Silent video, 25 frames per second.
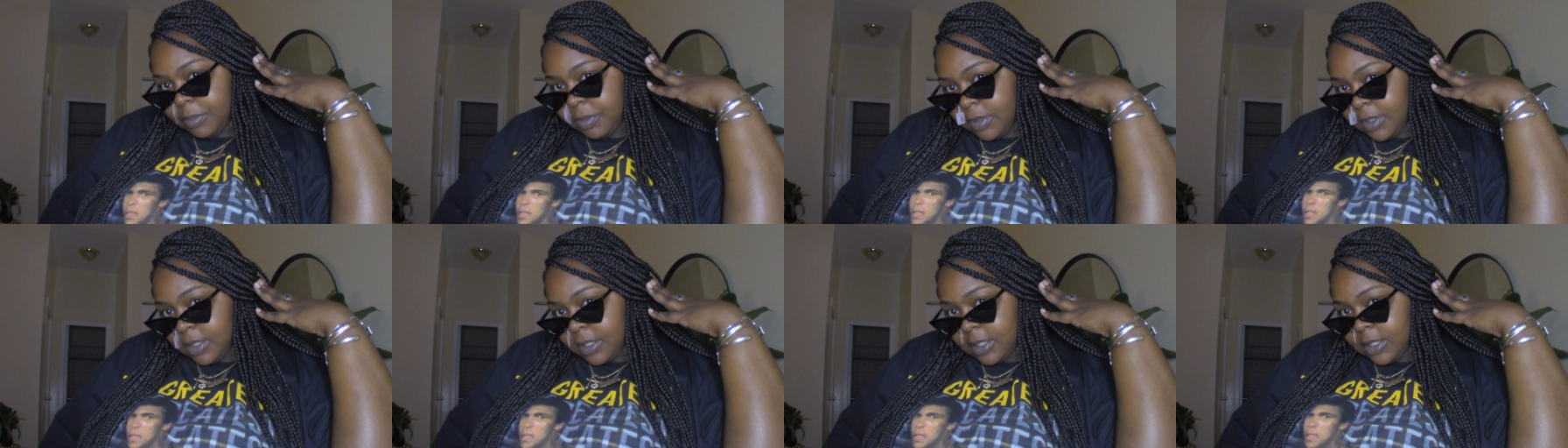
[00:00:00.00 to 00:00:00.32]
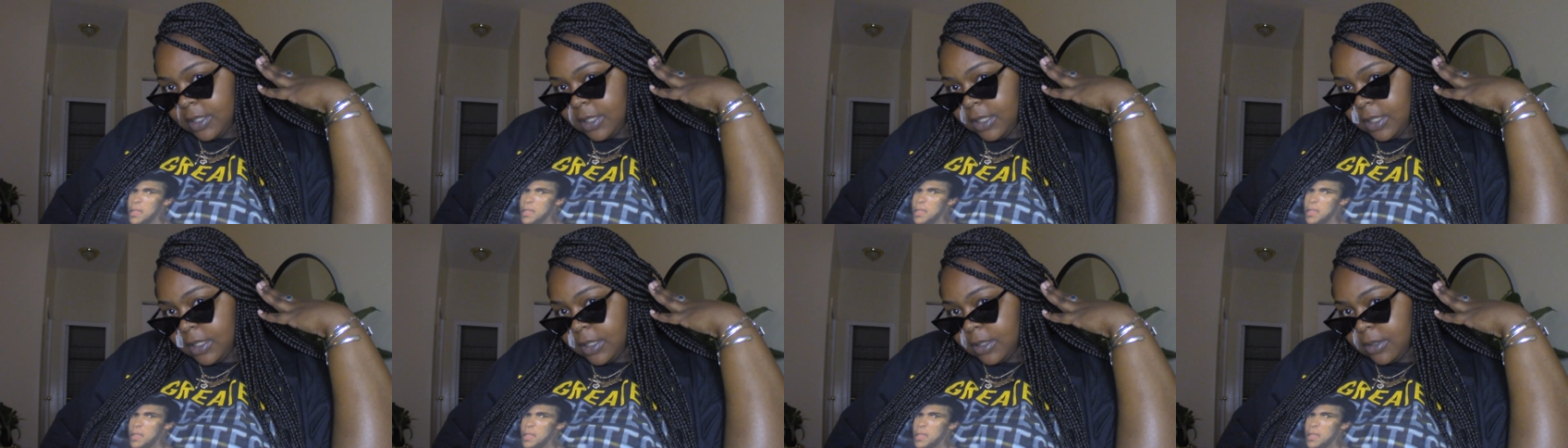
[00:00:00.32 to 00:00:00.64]
take a
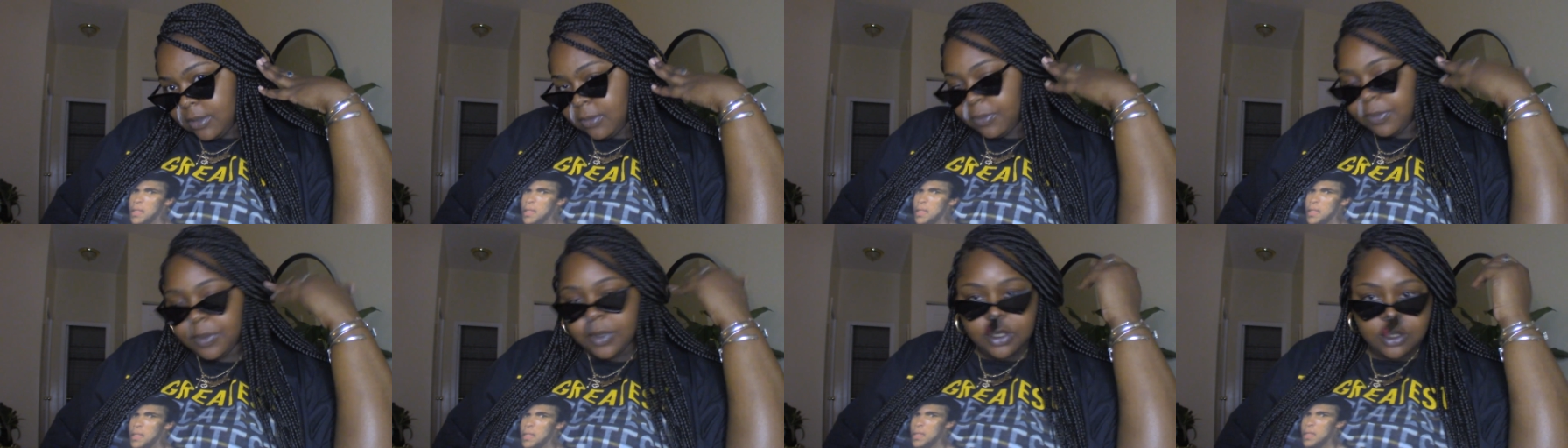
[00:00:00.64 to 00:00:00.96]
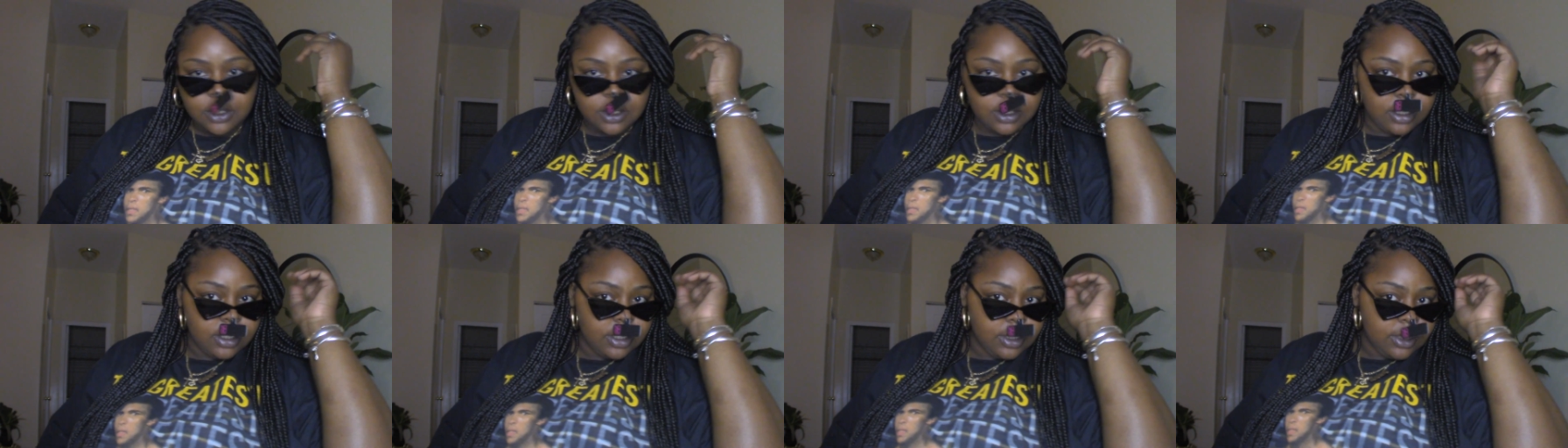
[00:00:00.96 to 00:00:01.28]
nice little
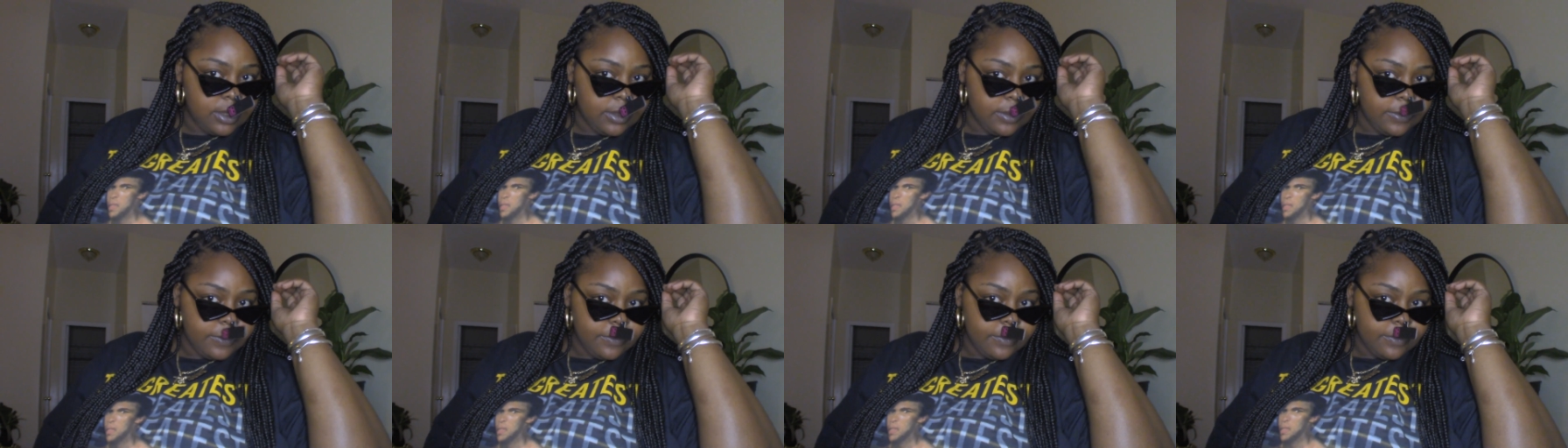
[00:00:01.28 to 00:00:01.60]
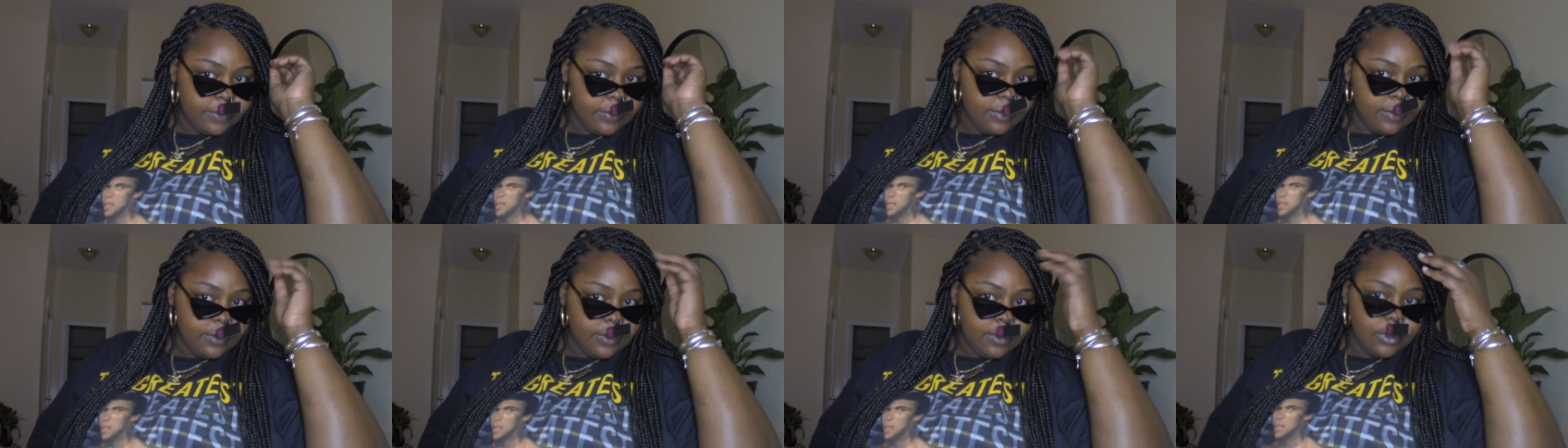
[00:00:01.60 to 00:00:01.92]
picture
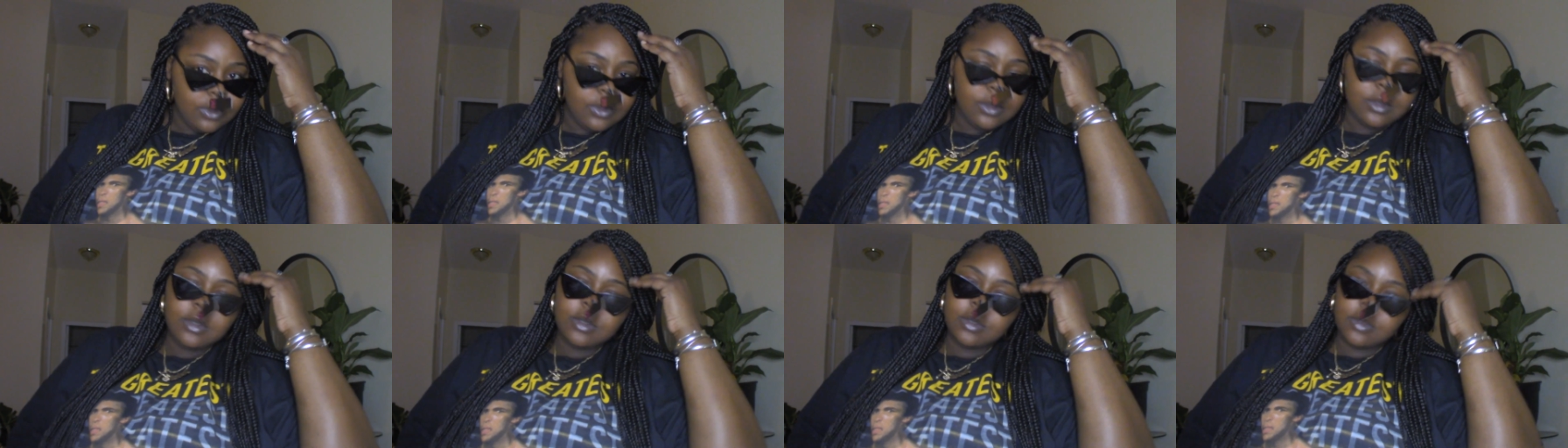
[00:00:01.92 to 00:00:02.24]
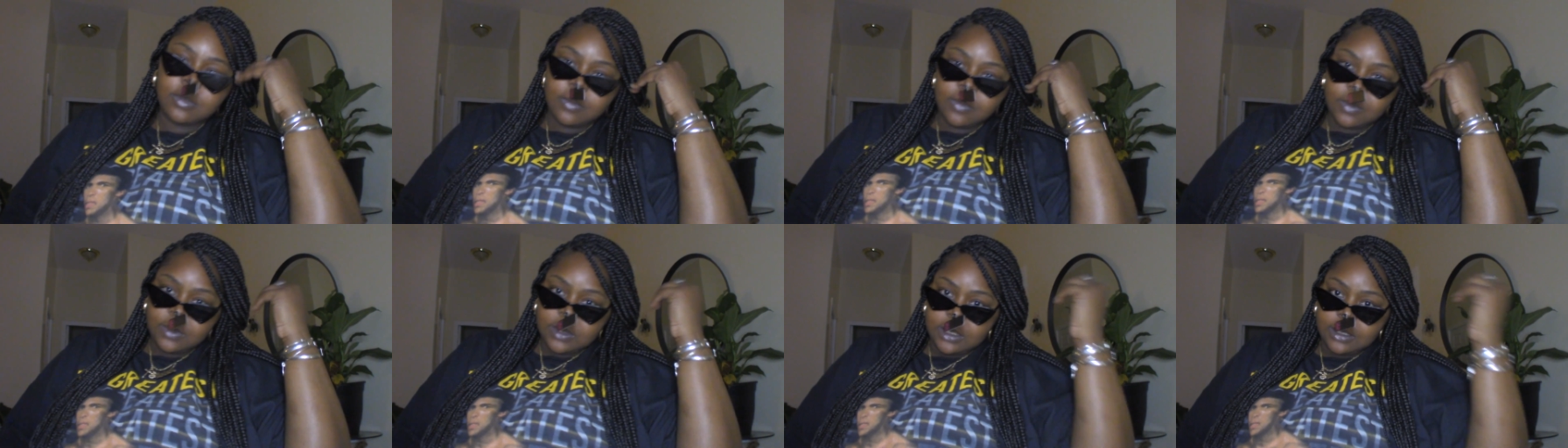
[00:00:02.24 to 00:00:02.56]

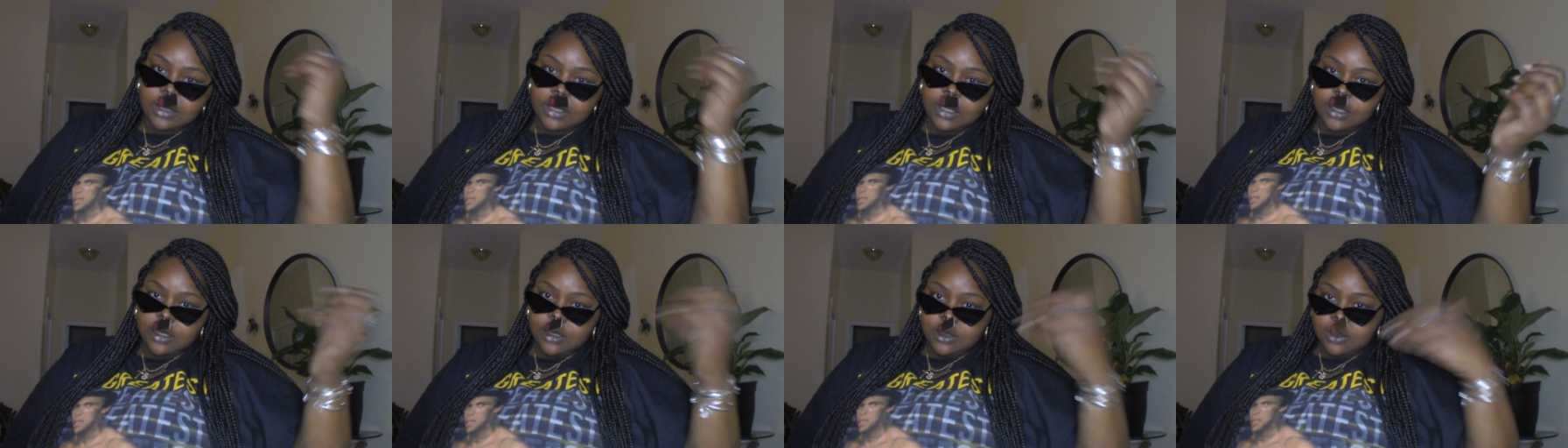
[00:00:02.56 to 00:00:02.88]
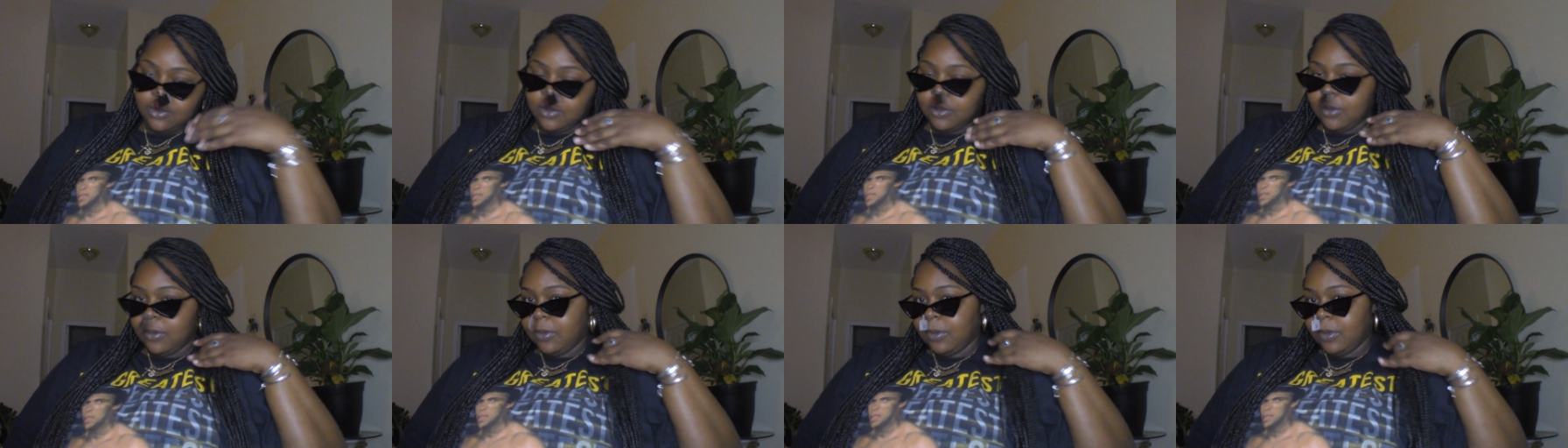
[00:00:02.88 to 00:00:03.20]
but I'm like
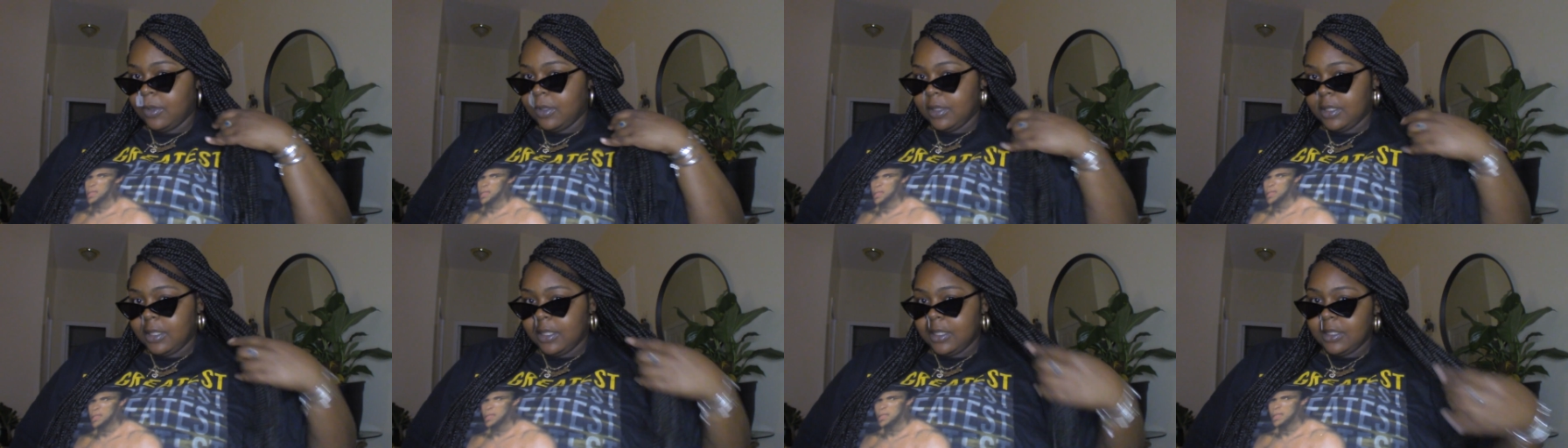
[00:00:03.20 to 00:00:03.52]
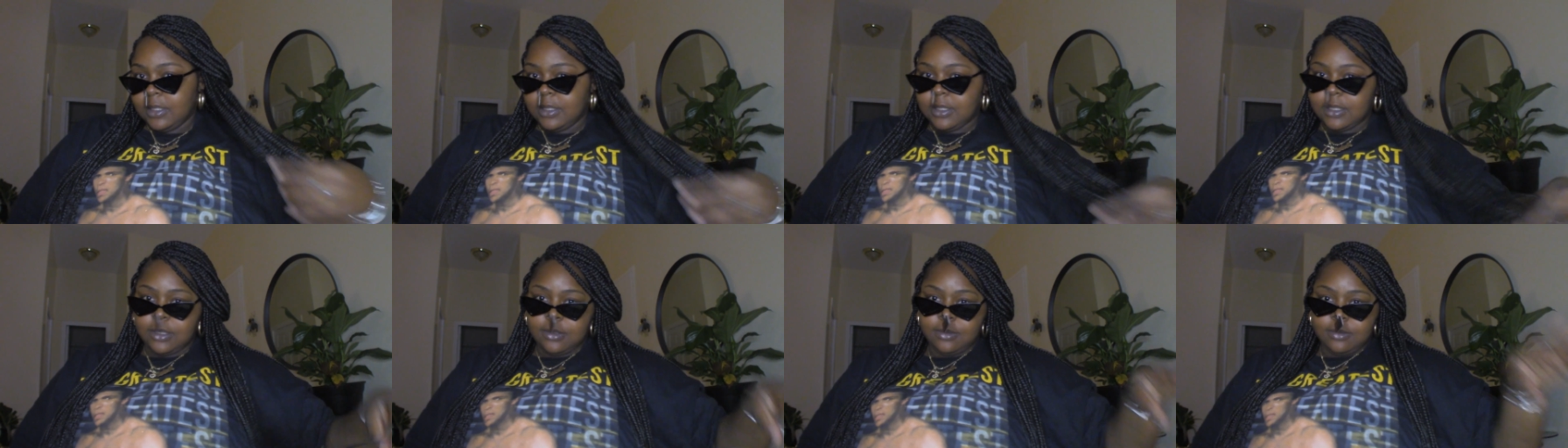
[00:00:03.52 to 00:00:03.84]
throwing like
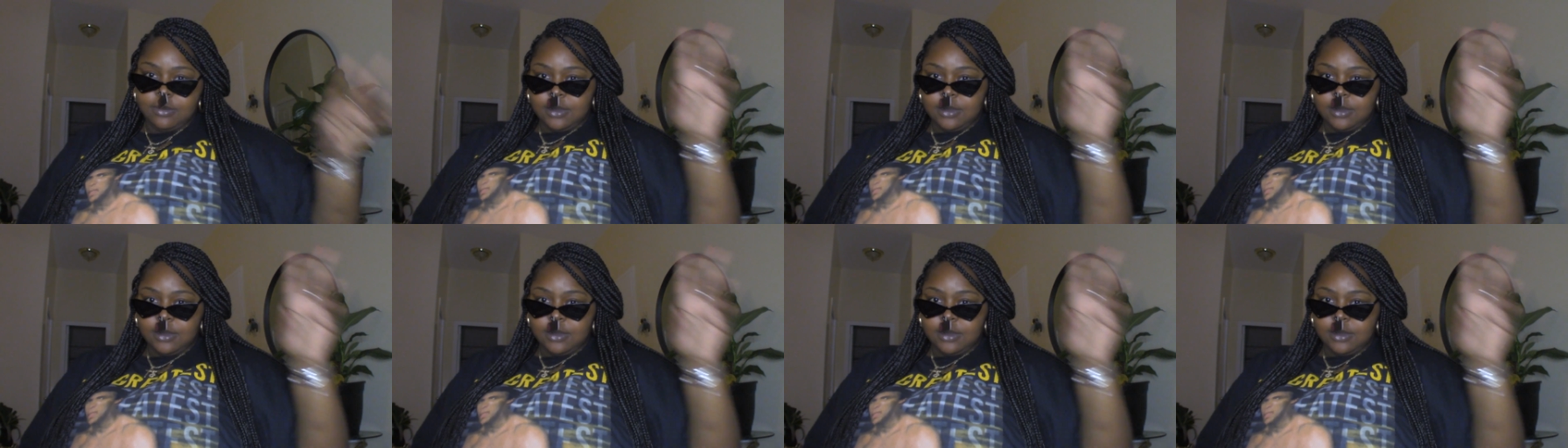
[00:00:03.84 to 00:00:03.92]
something